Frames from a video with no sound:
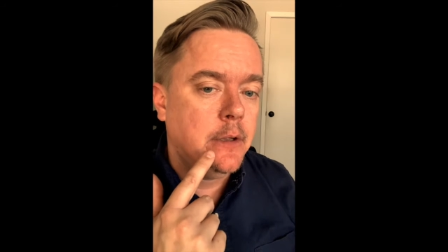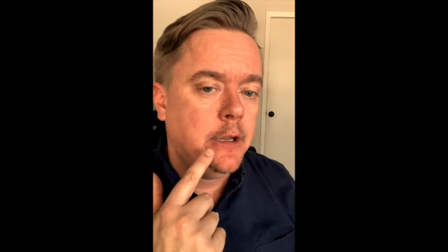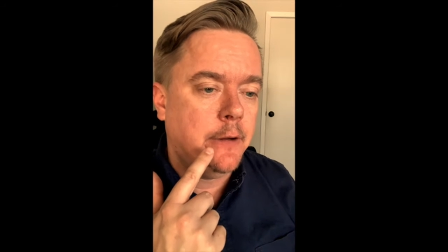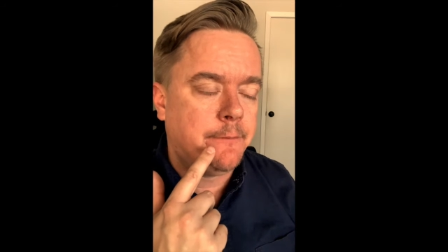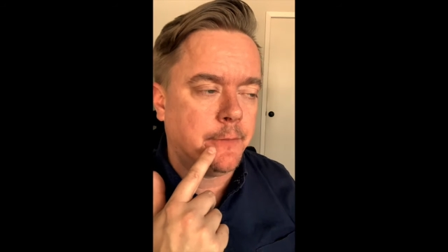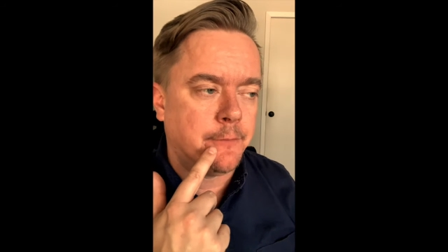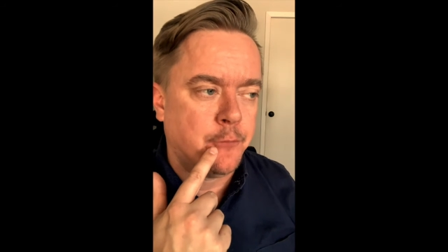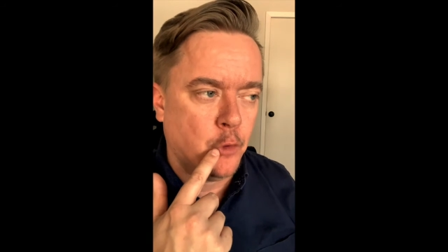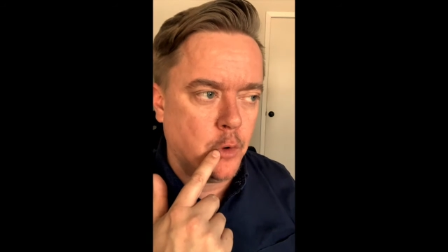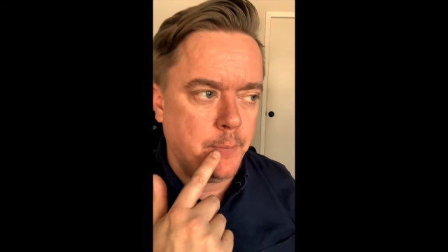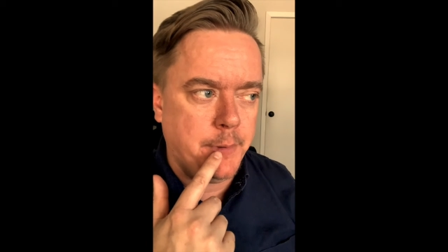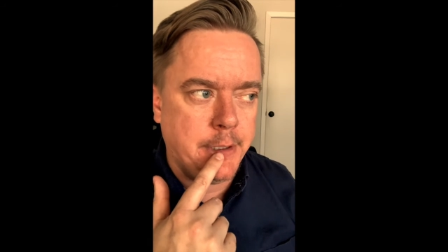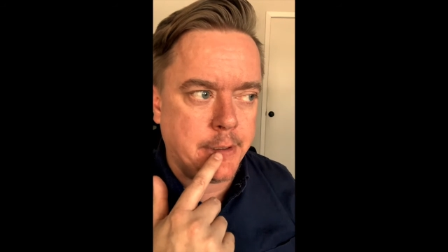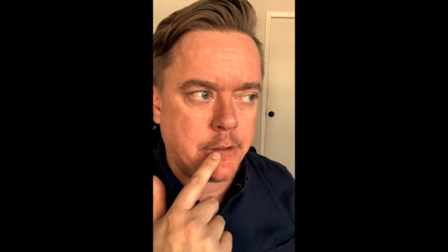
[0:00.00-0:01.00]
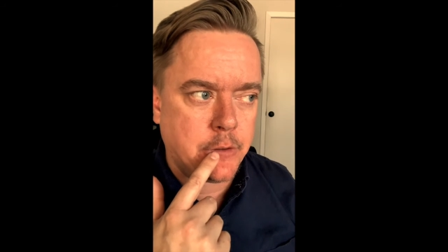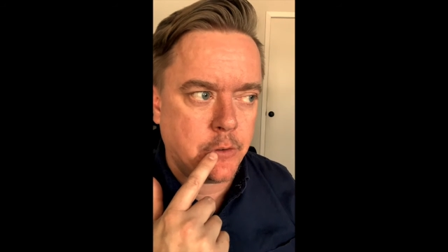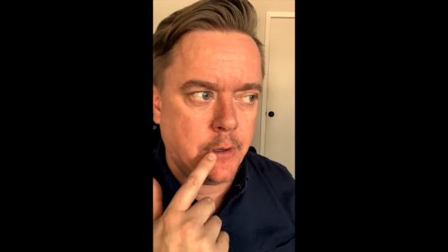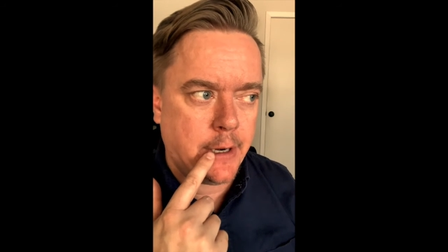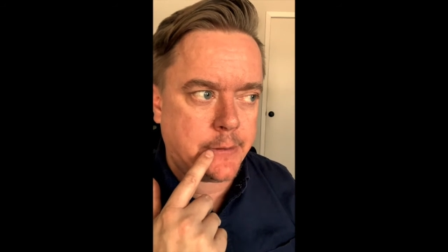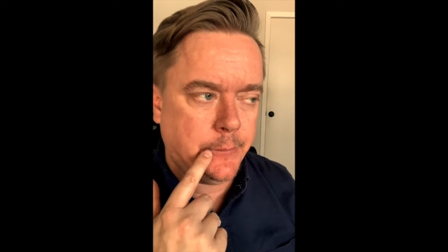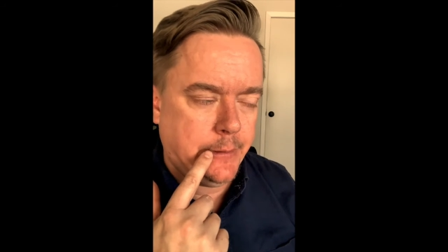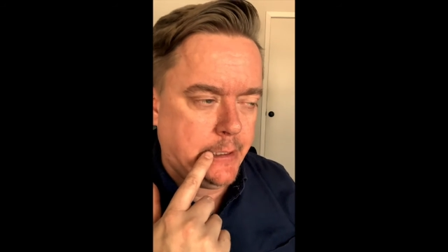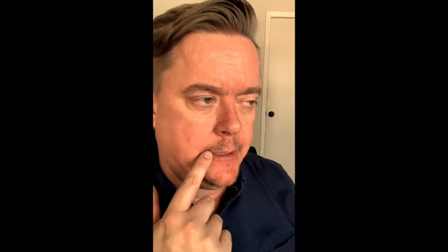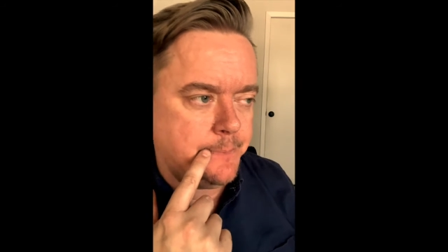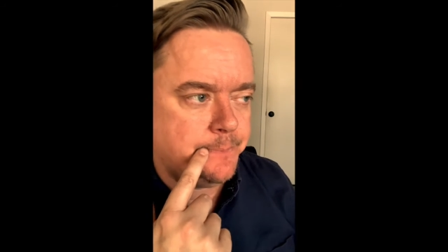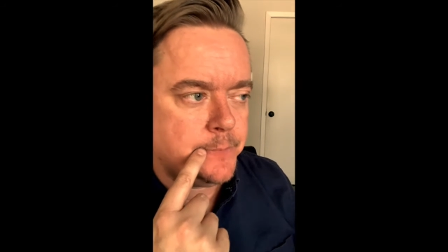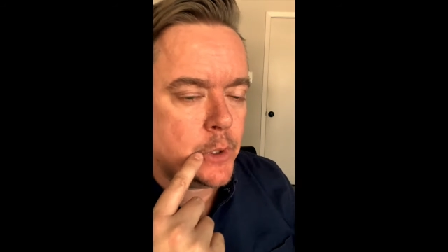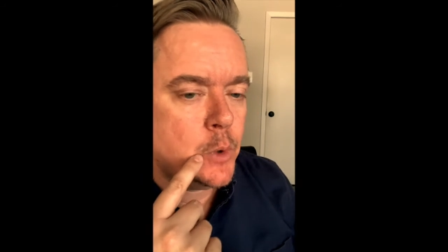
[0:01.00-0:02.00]
If you're forming it
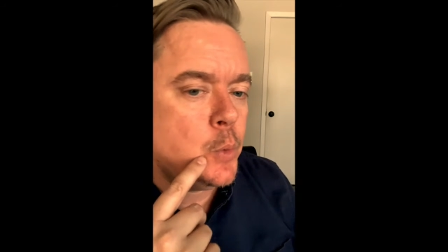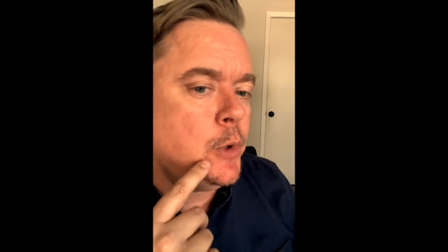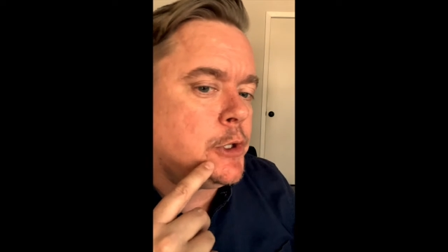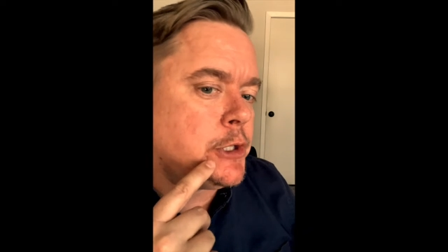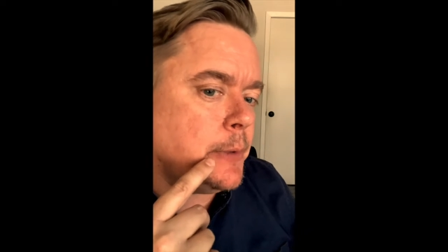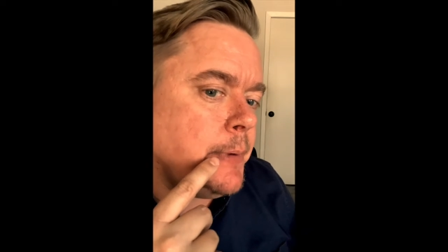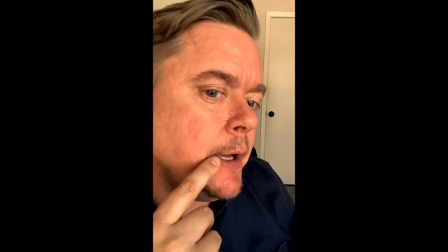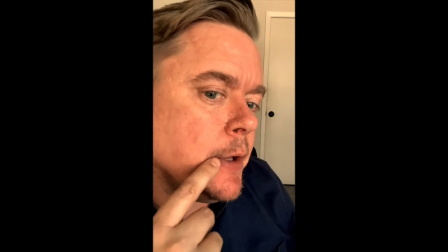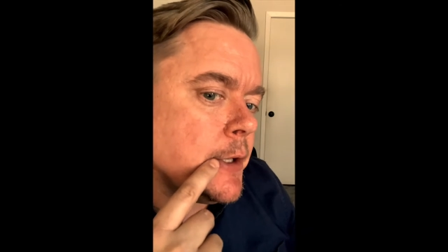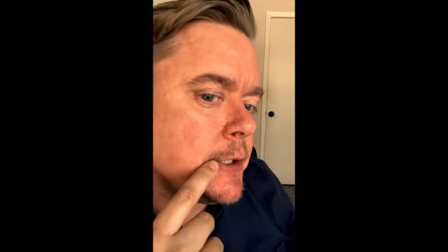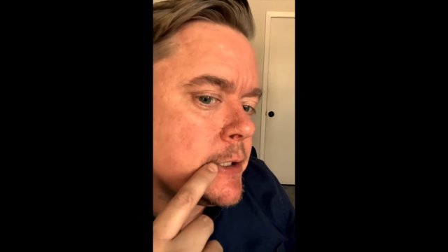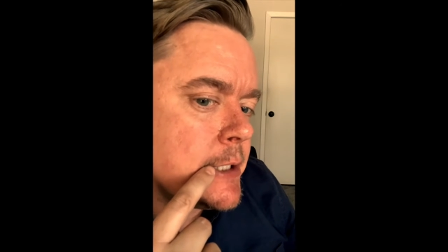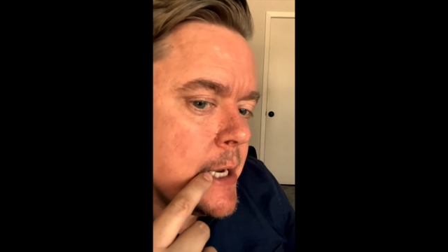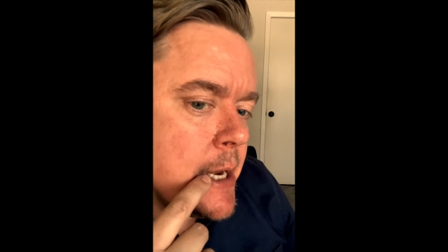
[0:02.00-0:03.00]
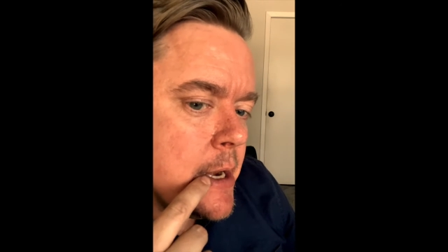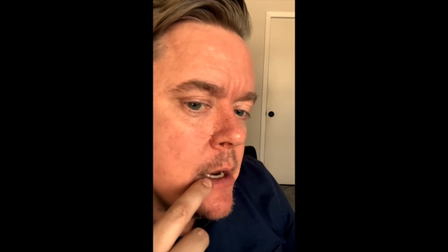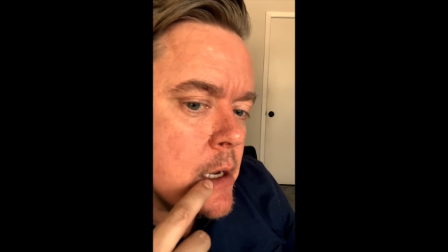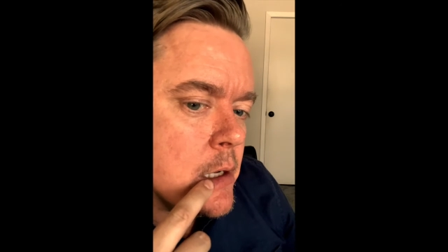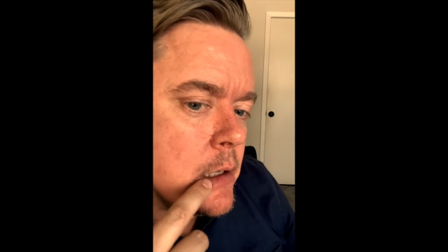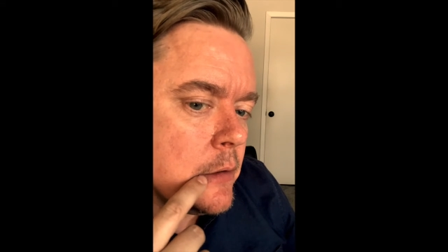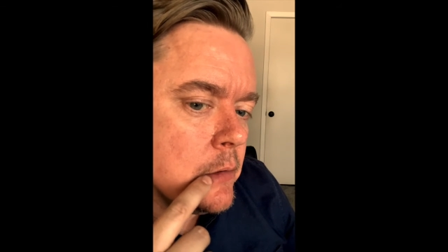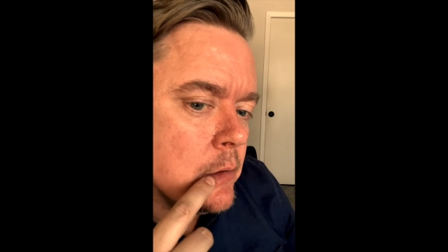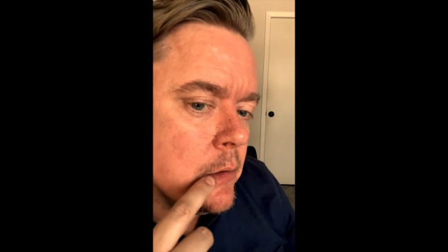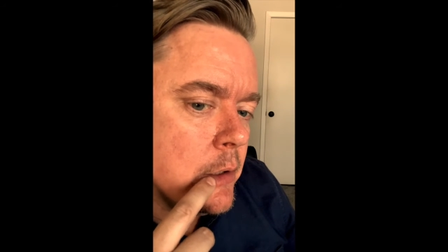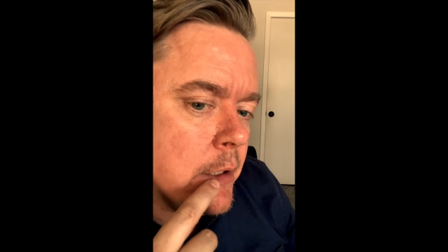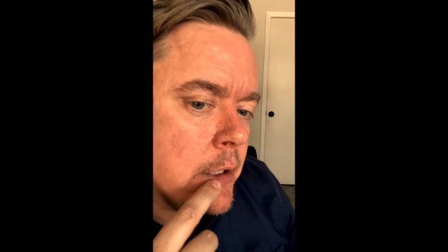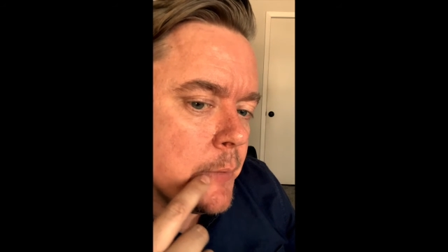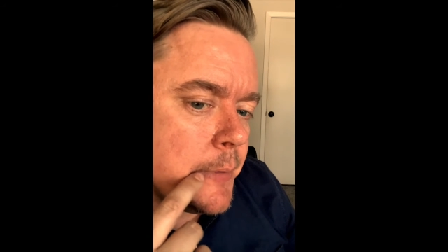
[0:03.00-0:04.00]
correctly, we should be able to see a
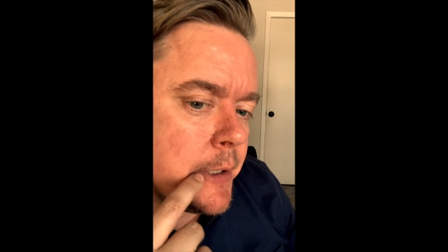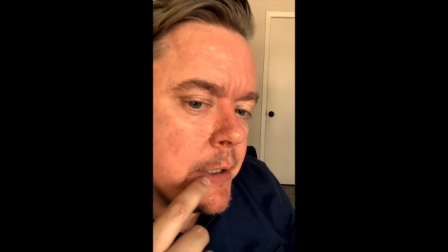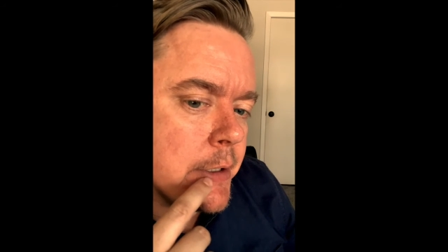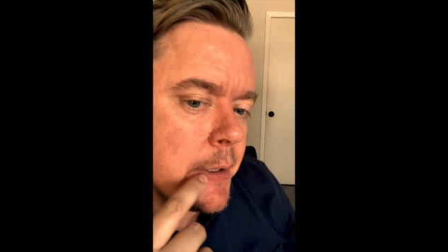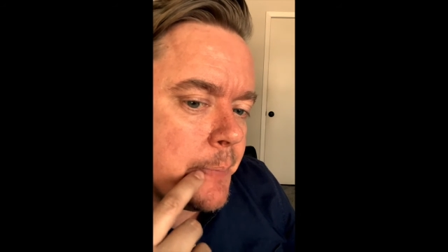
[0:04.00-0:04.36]
little bit of the